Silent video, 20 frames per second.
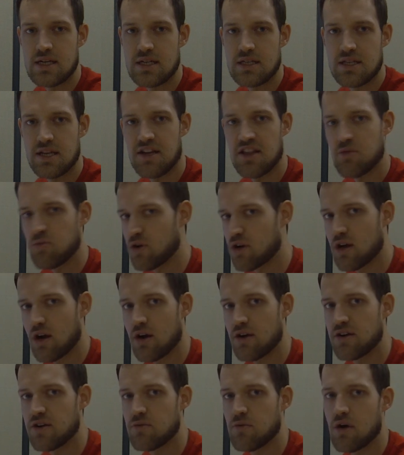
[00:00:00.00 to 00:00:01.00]
tell them what
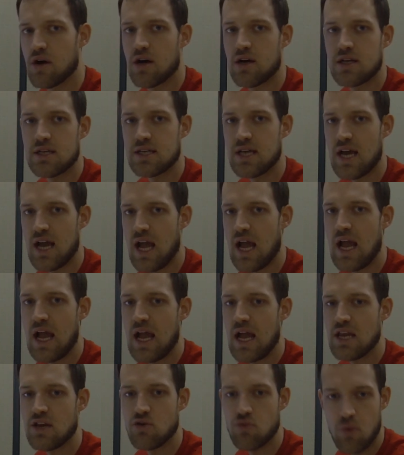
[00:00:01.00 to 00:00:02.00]
car you want,
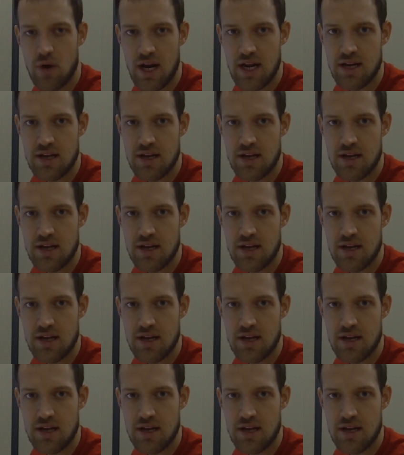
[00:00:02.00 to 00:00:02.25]
and you wait